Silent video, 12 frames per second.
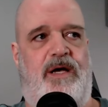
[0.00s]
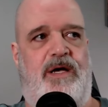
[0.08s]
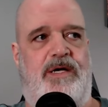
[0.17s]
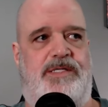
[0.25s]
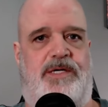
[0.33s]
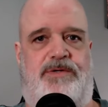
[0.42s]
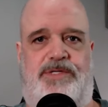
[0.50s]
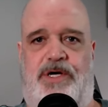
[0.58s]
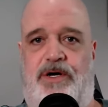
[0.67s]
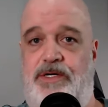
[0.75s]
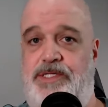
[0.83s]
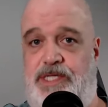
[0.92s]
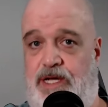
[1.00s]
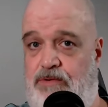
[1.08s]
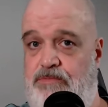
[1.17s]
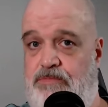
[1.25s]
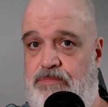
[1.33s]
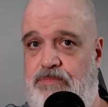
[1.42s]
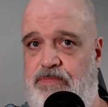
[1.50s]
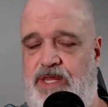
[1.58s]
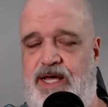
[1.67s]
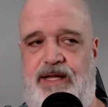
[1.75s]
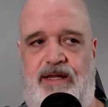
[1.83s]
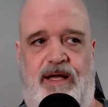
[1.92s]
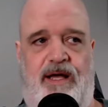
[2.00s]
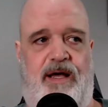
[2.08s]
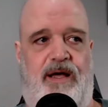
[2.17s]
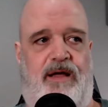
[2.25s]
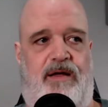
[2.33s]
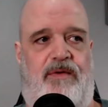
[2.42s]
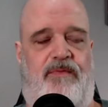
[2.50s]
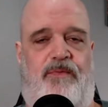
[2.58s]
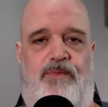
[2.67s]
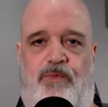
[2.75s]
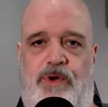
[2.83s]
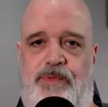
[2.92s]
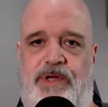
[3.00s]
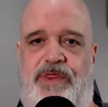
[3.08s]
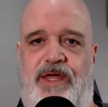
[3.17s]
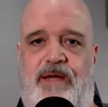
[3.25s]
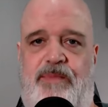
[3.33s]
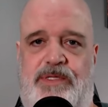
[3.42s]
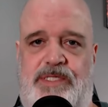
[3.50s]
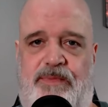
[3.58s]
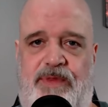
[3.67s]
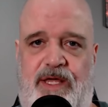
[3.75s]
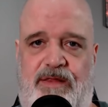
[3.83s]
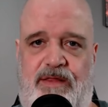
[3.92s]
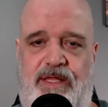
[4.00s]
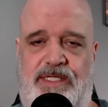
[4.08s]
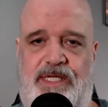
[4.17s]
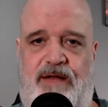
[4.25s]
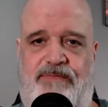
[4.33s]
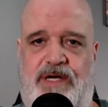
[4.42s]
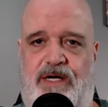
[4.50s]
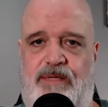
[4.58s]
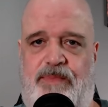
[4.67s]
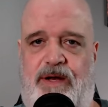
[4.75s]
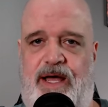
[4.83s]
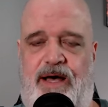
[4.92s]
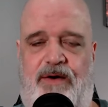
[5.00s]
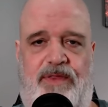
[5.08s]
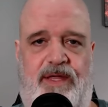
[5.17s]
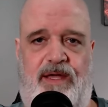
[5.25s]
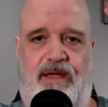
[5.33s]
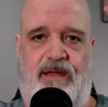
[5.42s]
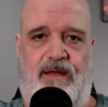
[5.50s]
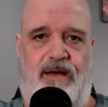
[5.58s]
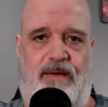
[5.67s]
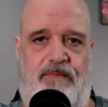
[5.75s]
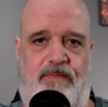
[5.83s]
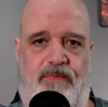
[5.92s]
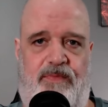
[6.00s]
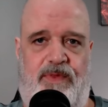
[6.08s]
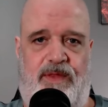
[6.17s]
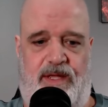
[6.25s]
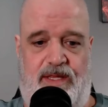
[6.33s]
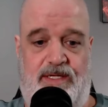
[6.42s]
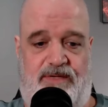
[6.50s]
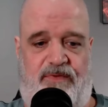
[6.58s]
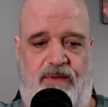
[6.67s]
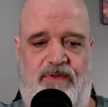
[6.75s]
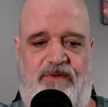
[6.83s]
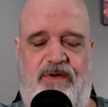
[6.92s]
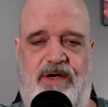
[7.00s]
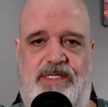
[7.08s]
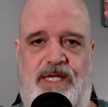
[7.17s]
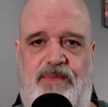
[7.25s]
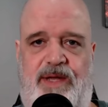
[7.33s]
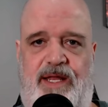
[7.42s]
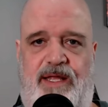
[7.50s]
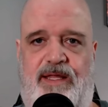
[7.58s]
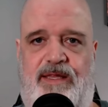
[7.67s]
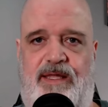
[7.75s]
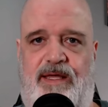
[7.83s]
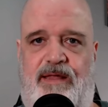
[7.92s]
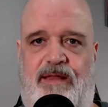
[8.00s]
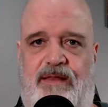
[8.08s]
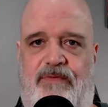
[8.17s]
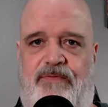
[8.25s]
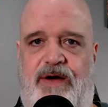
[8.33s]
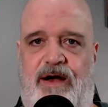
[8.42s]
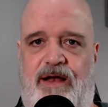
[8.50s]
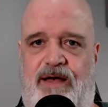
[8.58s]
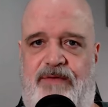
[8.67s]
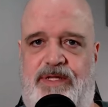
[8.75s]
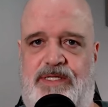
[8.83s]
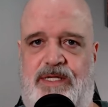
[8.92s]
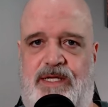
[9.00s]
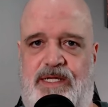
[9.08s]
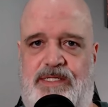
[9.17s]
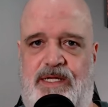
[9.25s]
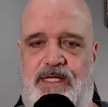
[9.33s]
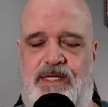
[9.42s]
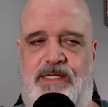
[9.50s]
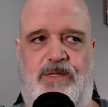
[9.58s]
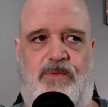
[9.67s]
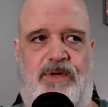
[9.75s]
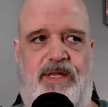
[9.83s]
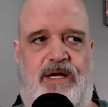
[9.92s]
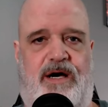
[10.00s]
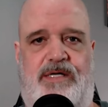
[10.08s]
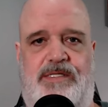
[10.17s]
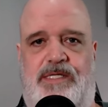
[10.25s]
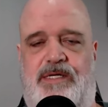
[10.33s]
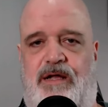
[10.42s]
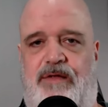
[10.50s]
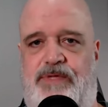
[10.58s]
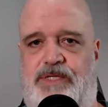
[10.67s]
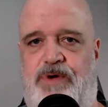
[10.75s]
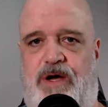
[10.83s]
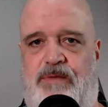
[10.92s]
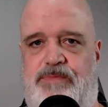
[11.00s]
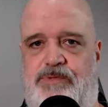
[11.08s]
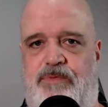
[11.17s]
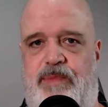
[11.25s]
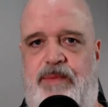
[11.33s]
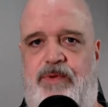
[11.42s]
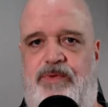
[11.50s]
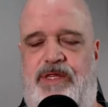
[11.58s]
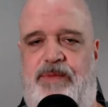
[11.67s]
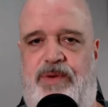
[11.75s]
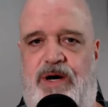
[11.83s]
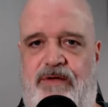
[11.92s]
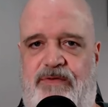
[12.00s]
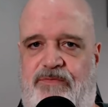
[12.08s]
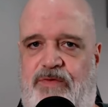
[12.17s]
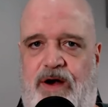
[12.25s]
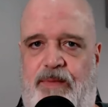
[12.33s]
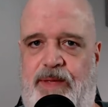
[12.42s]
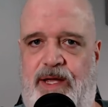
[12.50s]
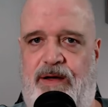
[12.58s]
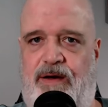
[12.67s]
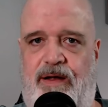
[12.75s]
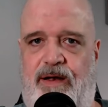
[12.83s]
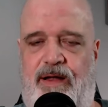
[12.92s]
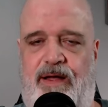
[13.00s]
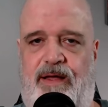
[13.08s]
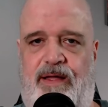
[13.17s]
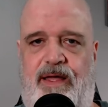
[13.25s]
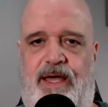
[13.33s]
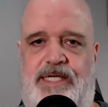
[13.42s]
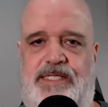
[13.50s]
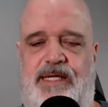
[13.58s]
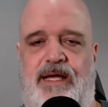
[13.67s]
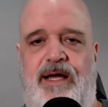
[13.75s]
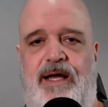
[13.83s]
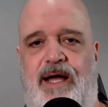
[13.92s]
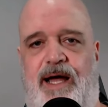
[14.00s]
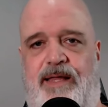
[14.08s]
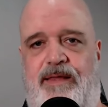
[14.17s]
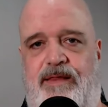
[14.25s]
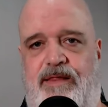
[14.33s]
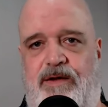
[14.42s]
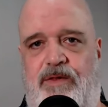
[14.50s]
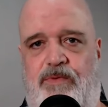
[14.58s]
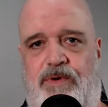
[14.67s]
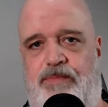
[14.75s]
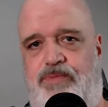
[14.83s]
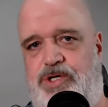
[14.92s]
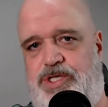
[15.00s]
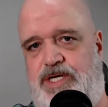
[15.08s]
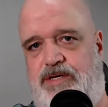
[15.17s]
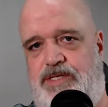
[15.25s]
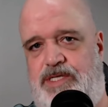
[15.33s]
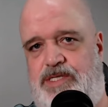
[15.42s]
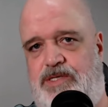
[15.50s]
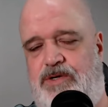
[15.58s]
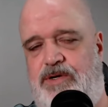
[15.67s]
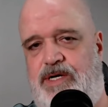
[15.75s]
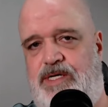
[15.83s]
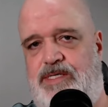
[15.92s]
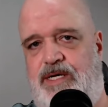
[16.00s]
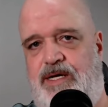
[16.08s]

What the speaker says: So it turns out that when we think about some of the other things that I've talked about, how the from this very same meeting that the far left is the one that causes all of these problems. Remember with the bot farming on X, and they're the one pushing out these stories,